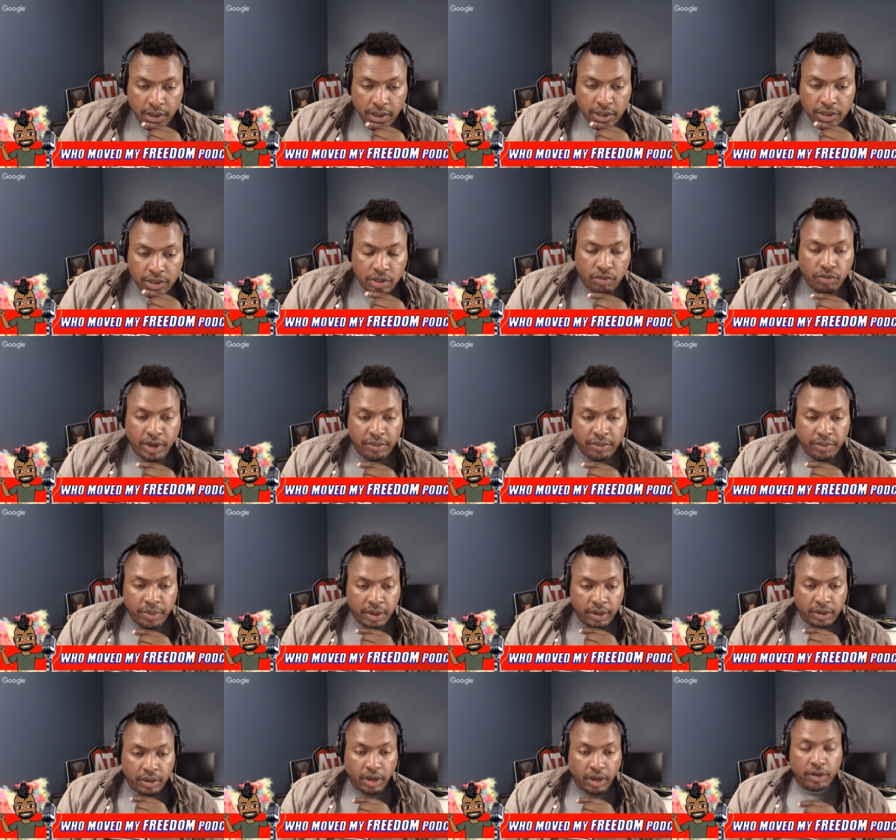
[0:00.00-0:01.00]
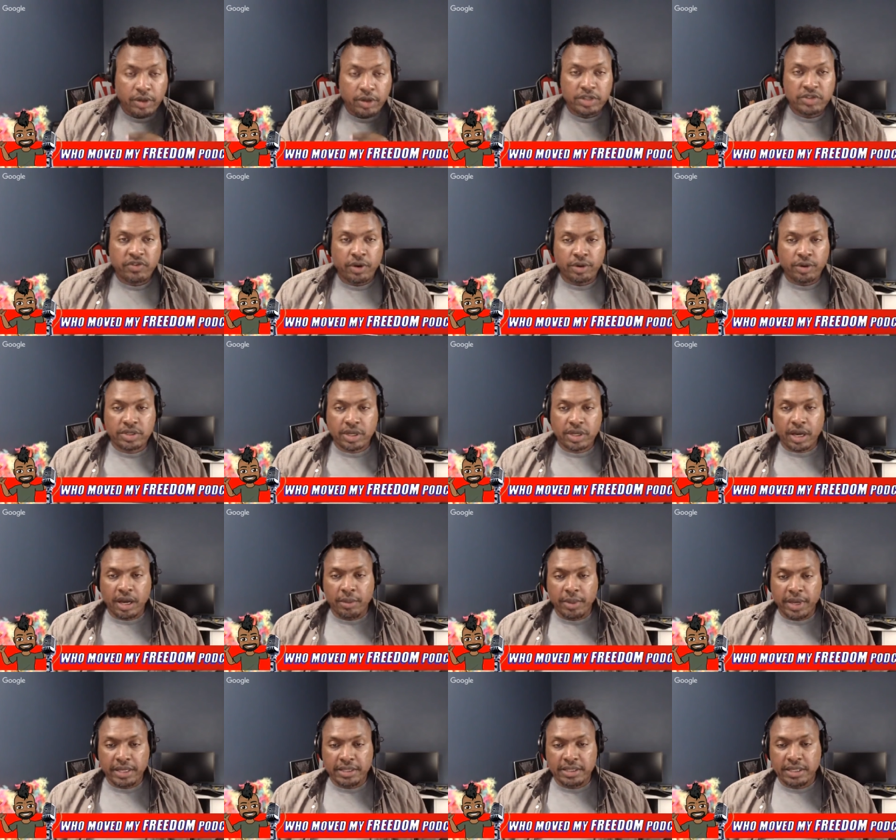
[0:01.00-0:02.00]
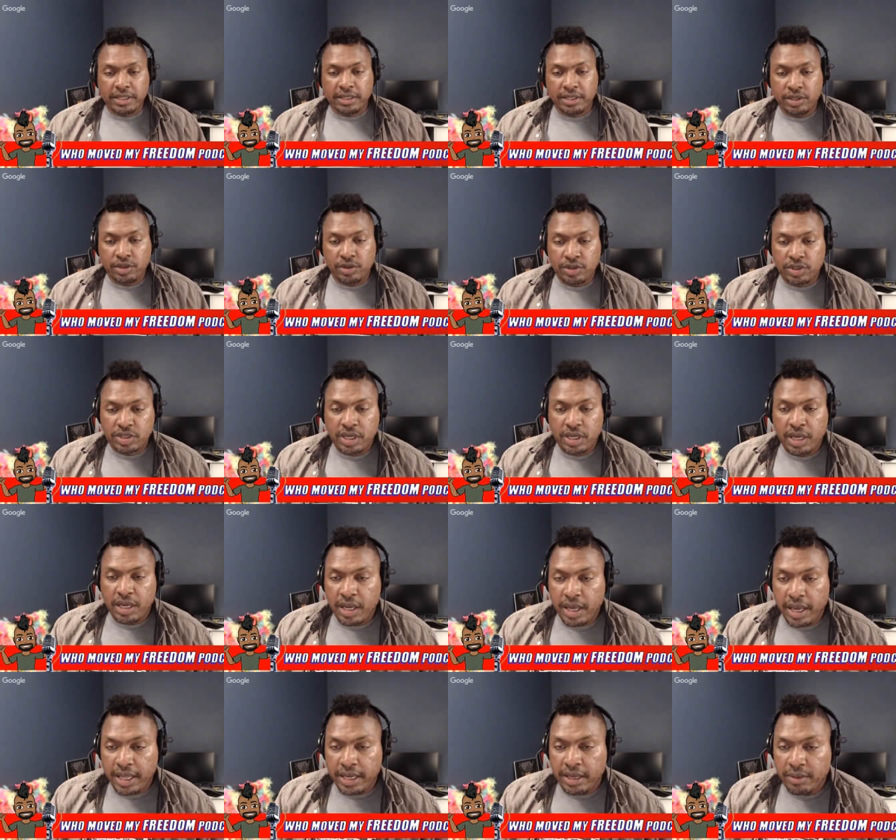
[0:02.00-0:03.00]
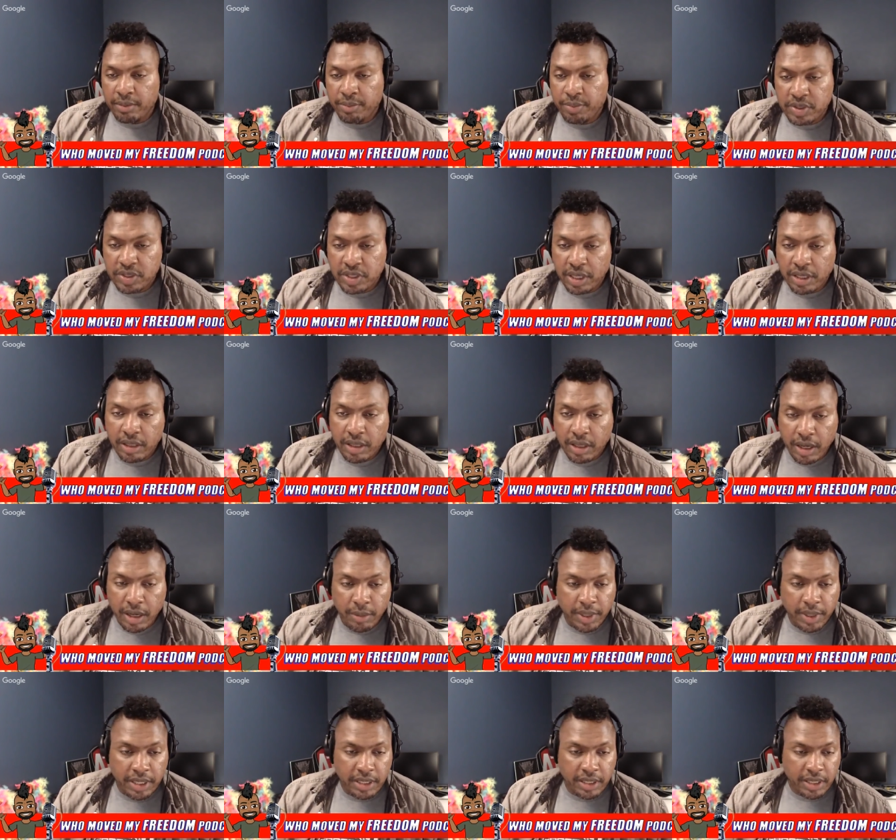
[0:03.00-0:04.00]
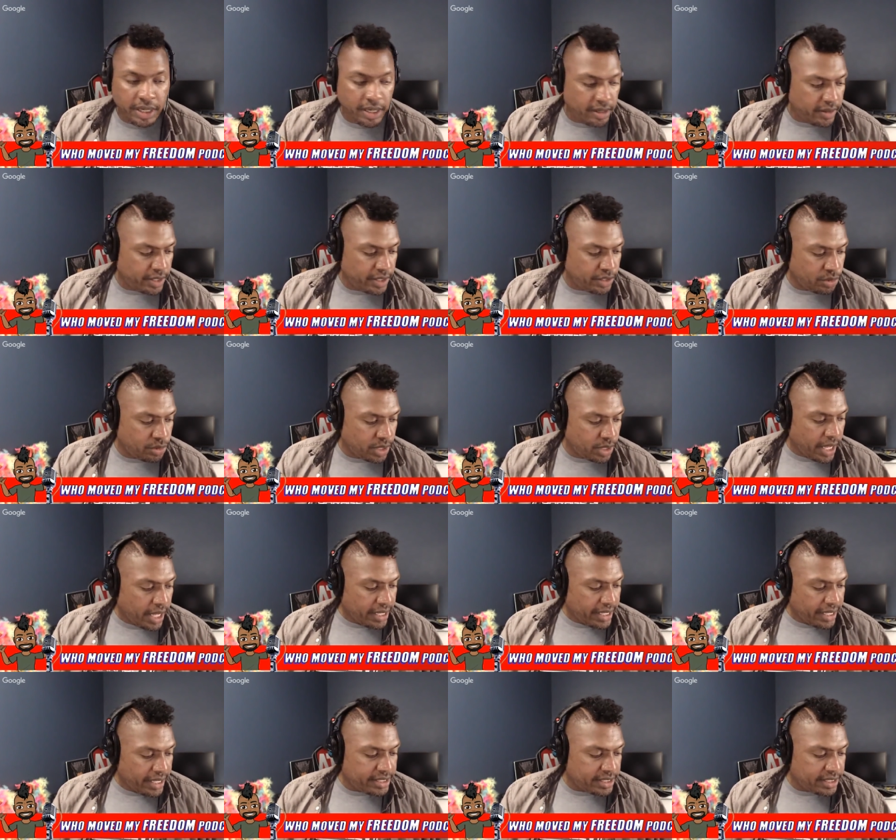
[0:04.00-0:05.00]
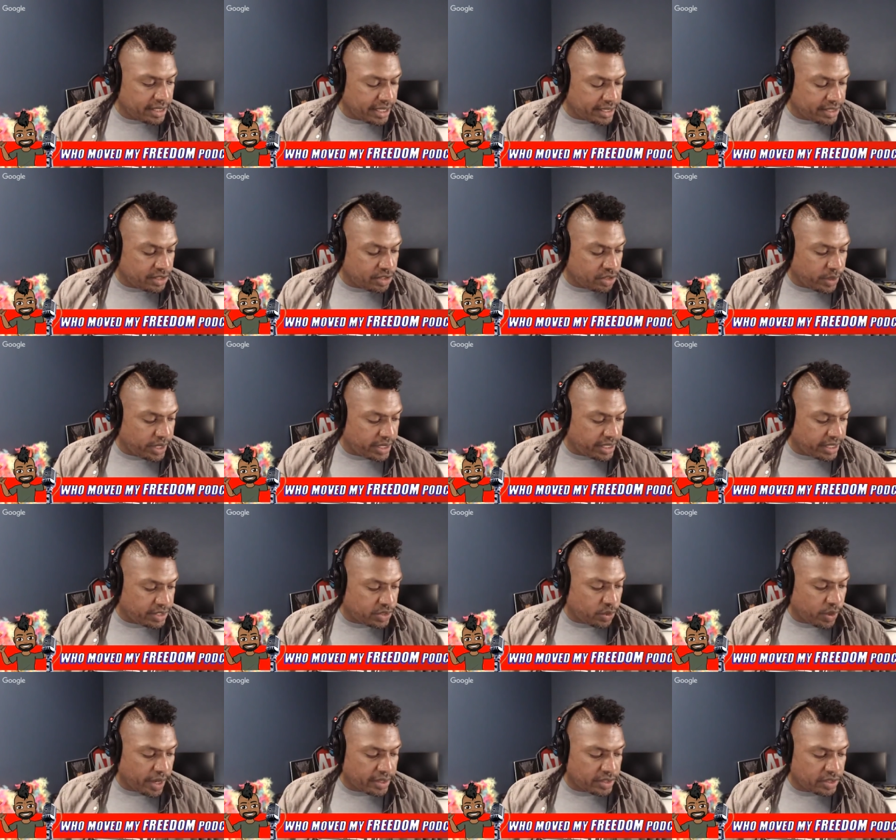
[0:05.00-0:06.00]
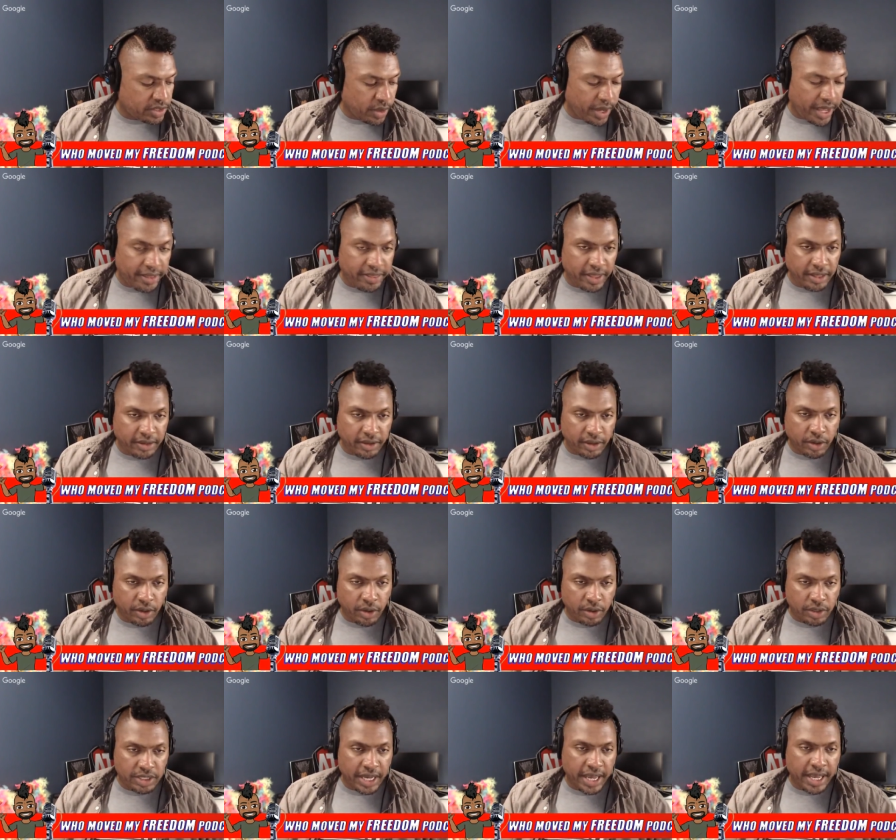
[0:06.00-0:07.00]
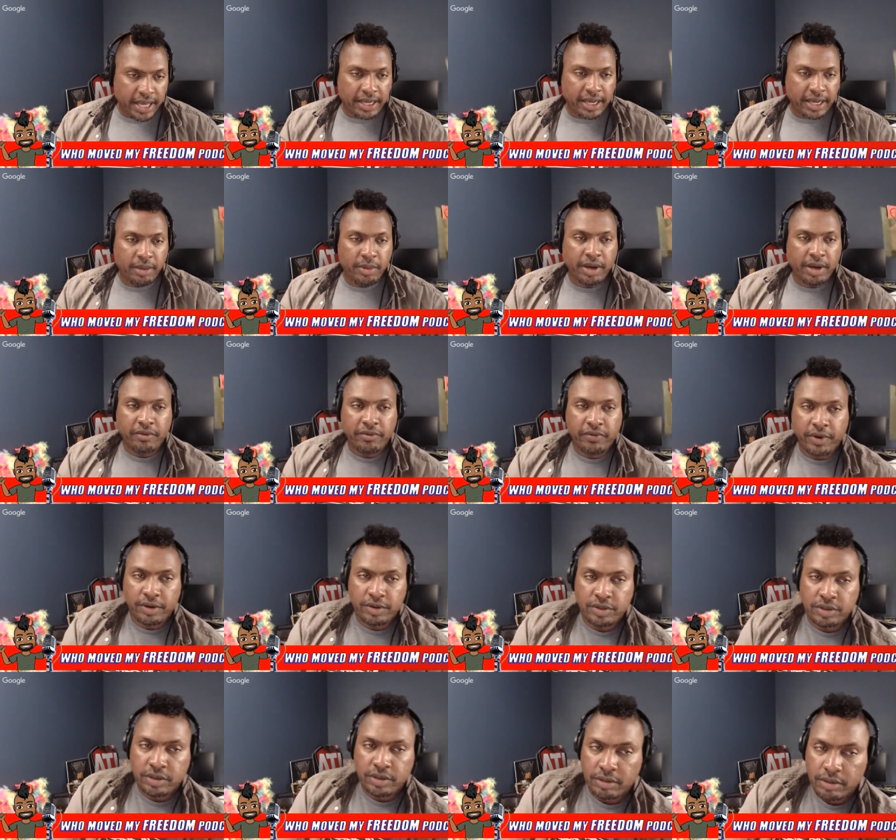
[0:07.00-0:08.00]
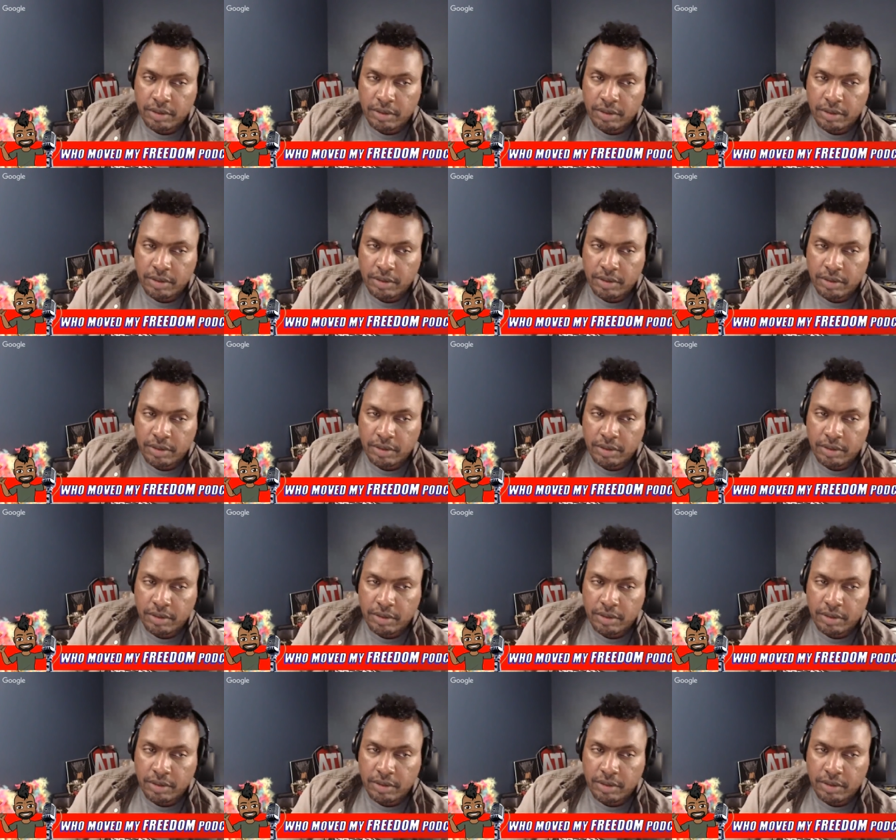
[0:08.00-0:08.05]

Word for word: So red pilled, all those folks commented. Did you see any particular comment in here that you let's let's do it this way. So I think the coal tax came out first.